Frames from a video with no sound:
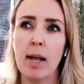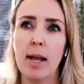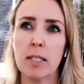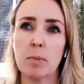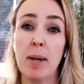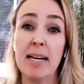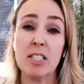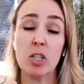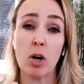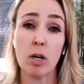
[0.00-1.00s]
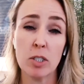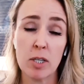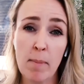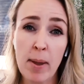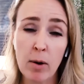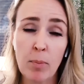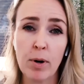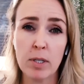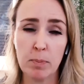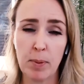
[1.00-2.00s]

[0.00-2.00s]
explain is there are some airports,